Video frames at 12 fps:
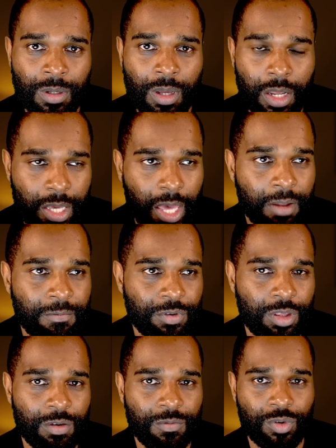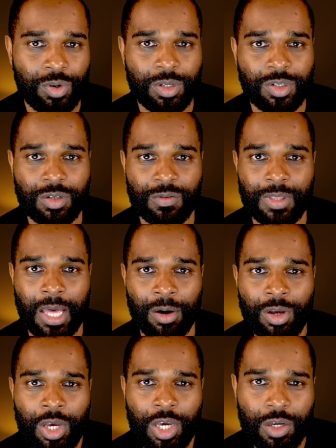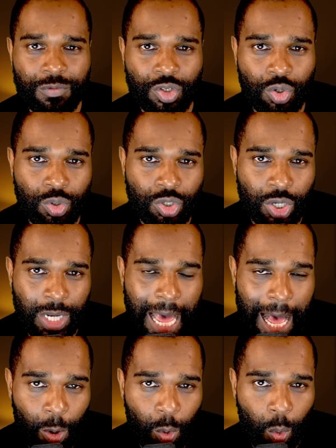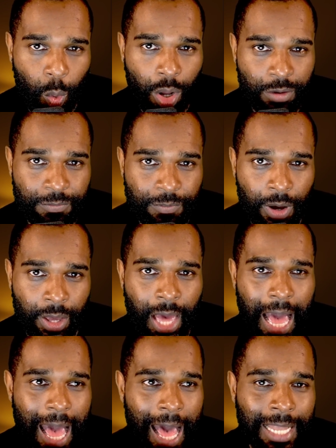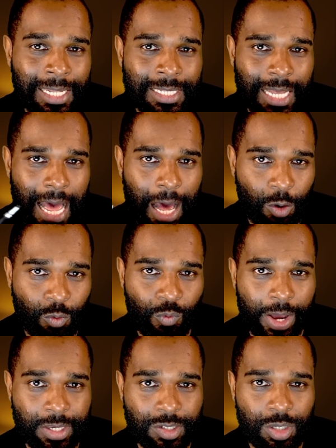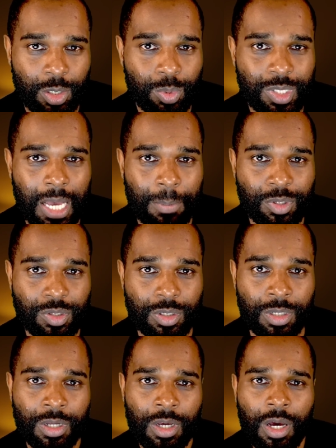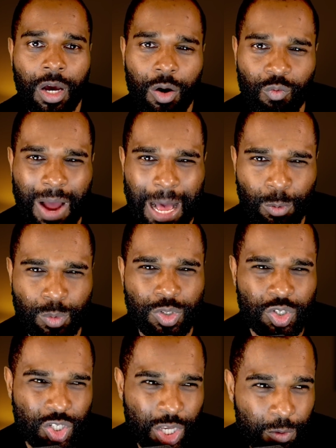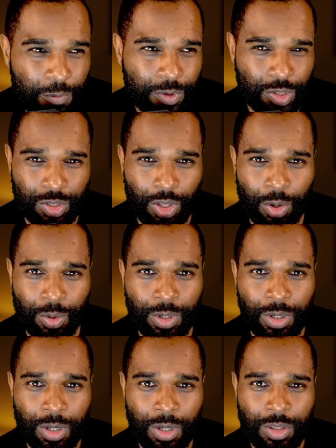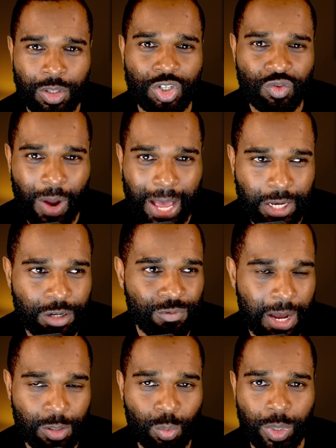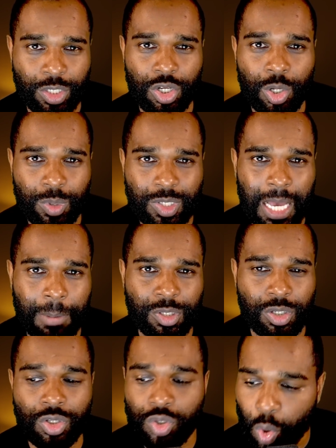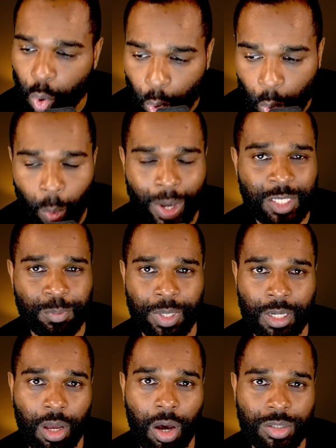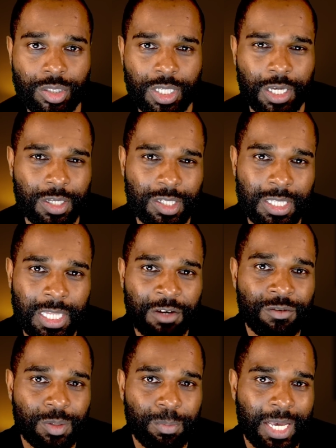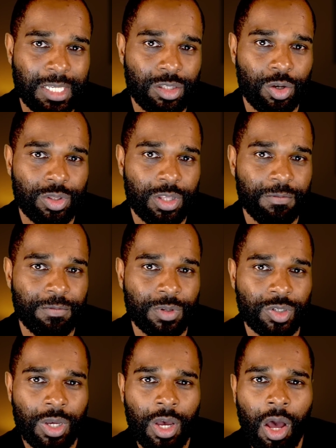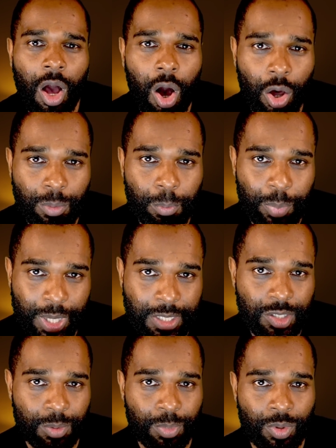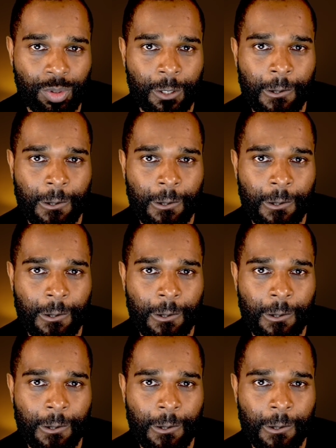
And again, for the avoidance of doubt, if George can out-qualify and outrace Lewis Hamilton around Silverstone, the track around which Lewis Hamilton has always been God tier, as near as makes no difference, unbeatable,